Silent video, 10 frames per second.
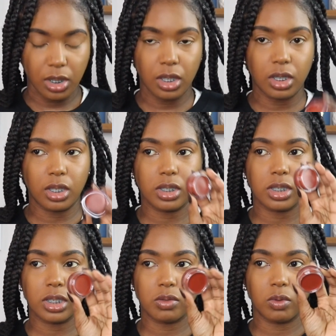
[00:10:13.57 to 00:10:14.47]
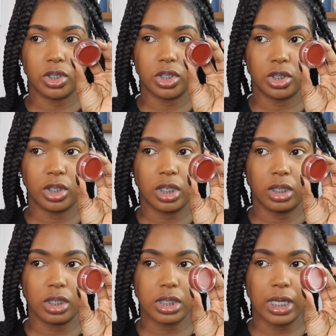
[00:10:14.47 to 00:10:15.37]
And this is what she
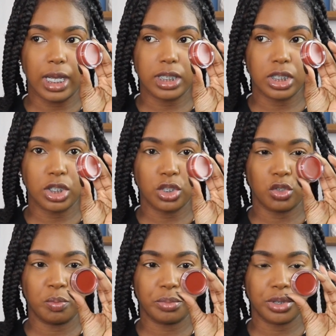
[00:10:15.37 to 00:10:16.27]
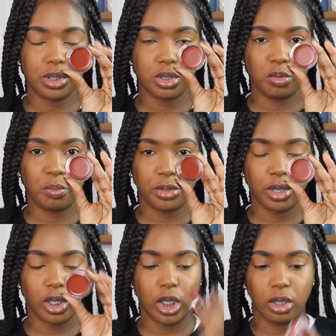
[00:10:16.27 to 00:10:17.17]
looks like. Super, super
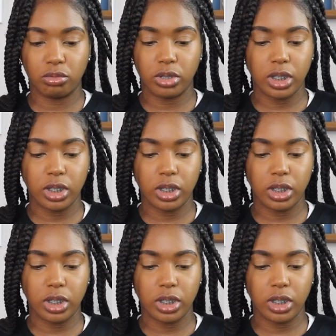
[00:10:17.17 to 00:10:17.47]
cute.